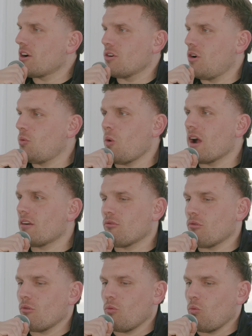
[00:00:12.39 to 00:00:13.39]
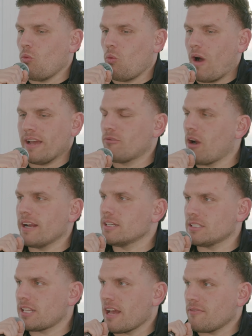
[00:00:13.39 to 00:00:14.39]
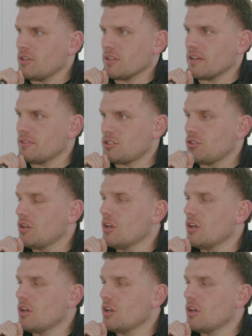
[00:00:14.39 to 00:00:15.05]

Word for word: hire an all white fixing you white writing staff. You don't give a shit.